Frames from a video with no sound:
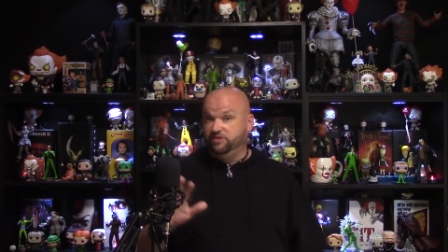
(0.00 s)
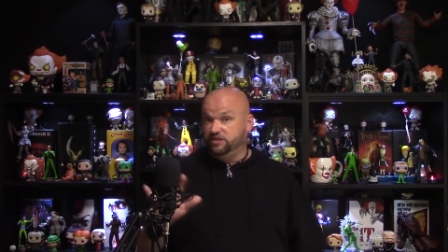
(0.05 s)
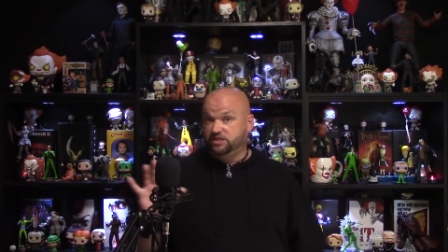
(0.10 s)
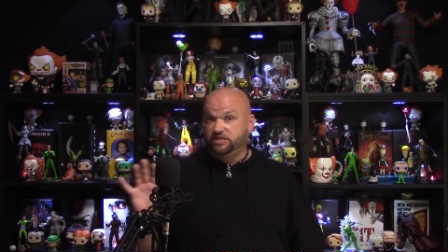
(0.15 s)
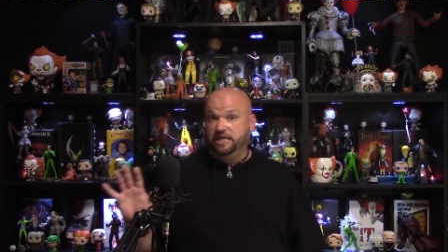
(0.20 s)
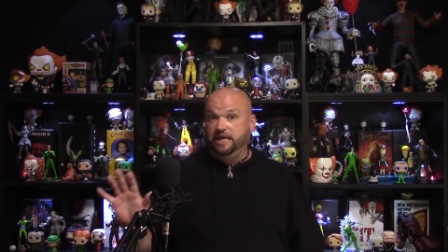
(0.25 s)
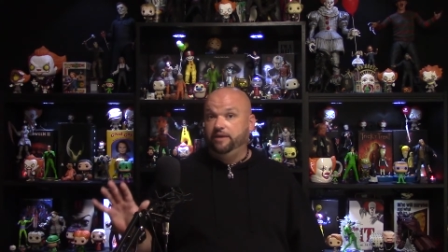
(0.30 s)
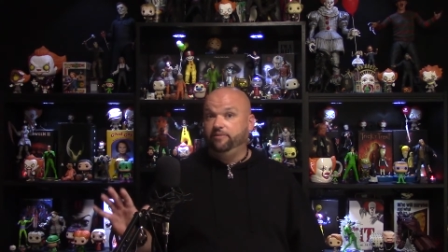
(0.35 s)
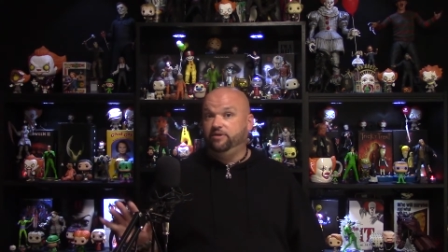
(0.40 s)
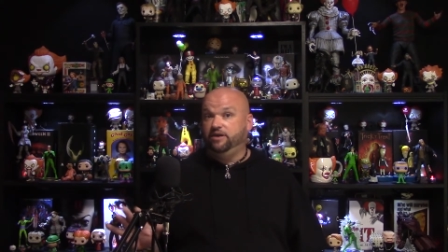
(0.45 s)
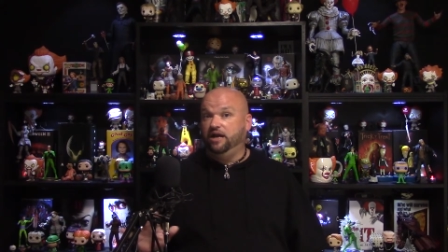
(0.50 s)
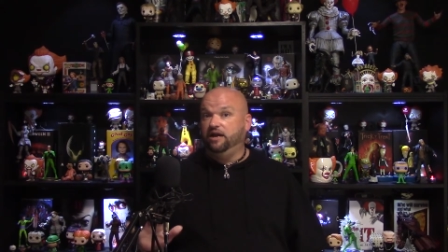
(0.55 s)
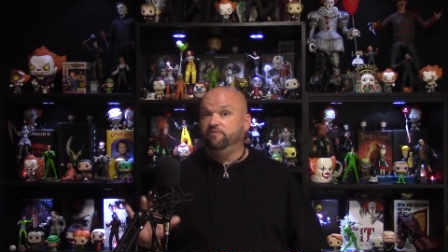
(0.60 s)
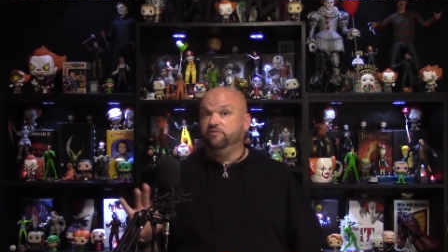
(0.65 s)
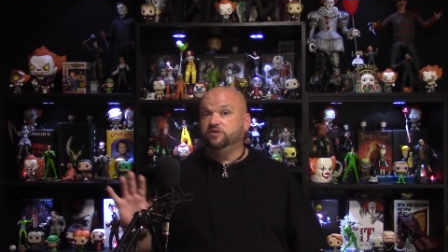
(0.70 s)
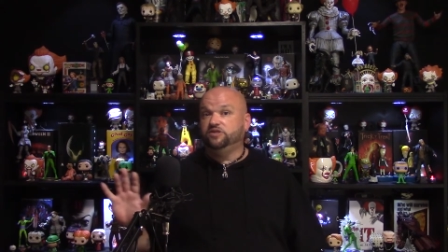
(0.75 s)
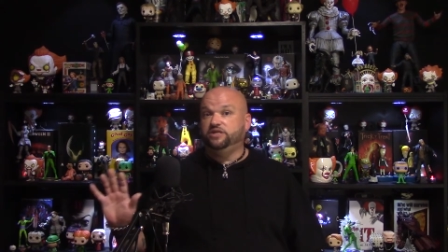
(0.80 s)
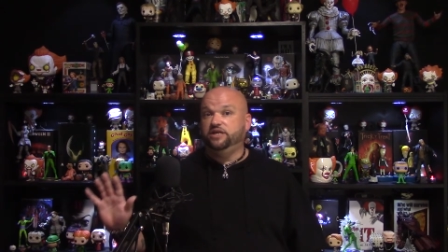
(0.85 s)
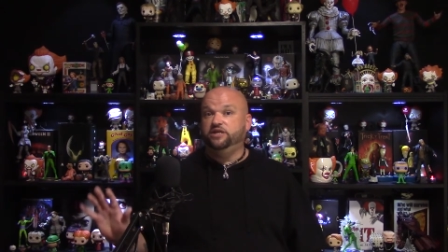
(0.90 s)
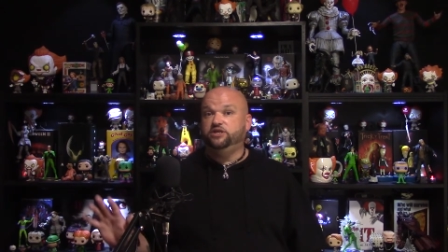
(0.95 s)
the same
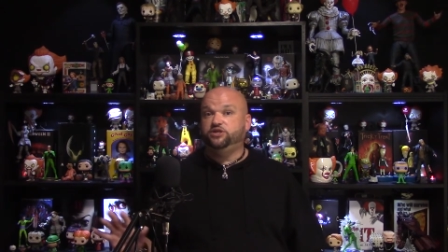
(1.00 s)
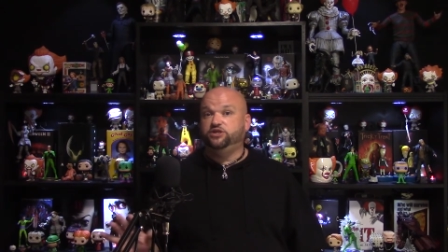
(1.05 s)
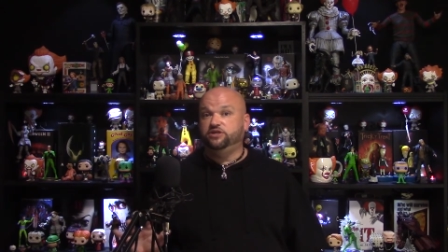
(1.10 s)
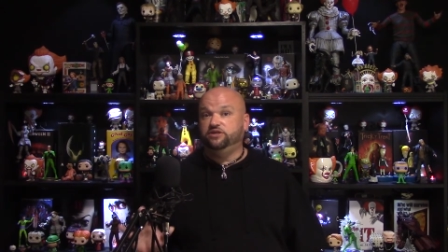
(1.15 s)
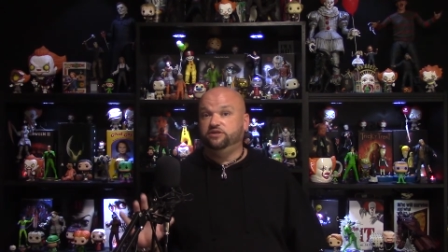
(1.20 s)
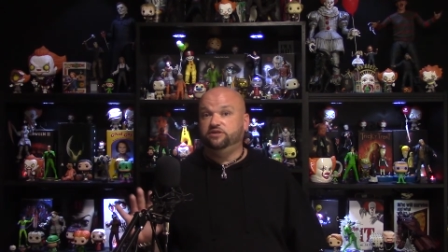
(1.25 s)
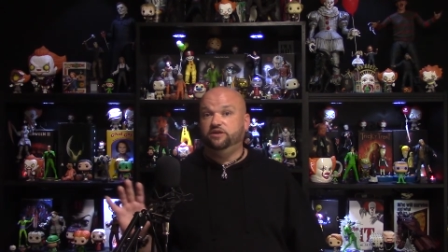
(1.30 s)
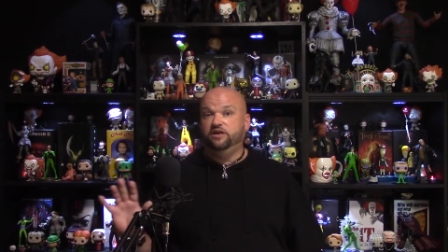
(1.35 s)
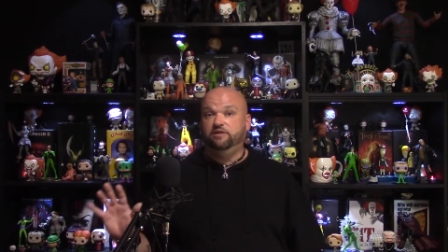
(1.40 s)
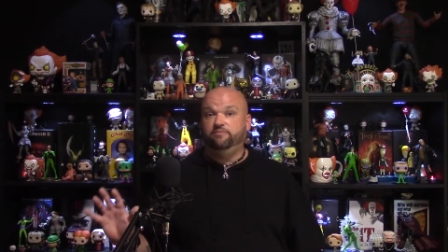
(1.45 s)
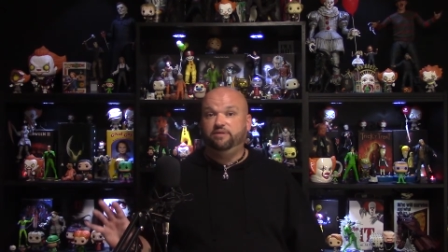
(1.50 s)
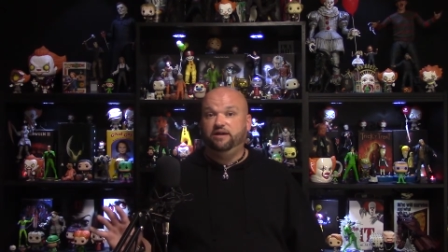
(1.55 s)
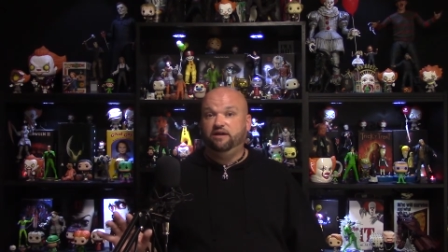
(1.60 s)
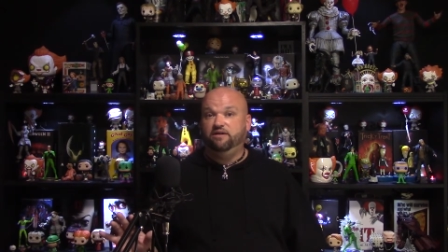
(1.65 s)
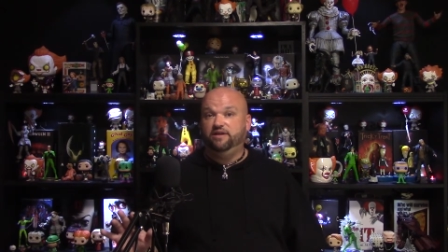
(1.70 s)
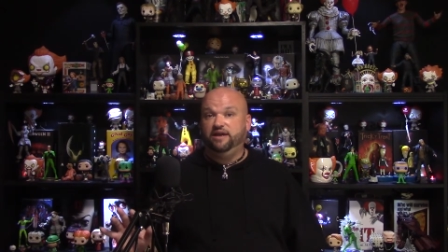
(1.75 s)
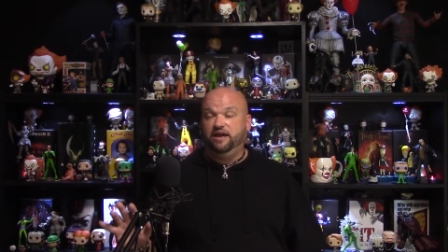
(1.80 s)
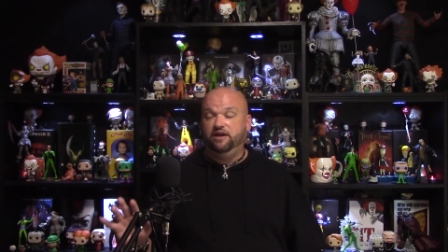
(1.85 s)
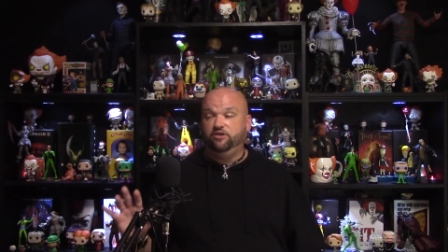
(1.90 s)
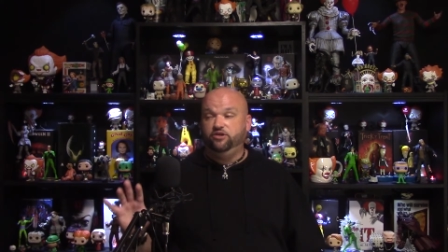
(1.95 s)
conversation
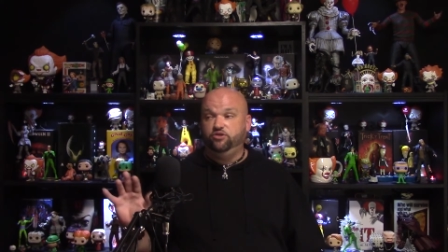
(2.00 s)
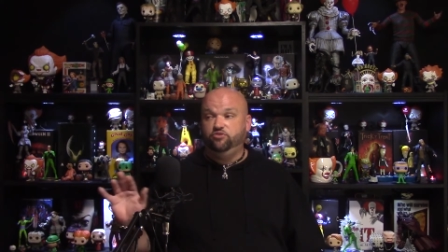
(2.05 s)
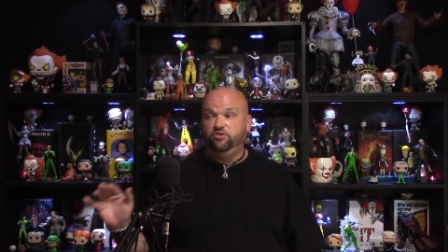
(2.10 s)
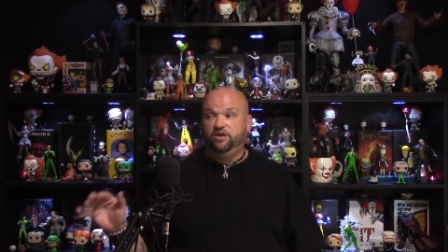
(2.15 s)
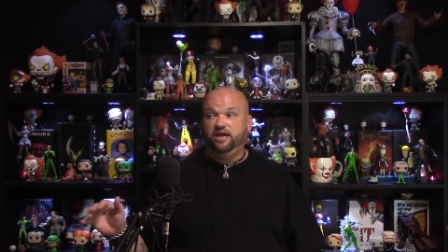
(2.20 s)
about how you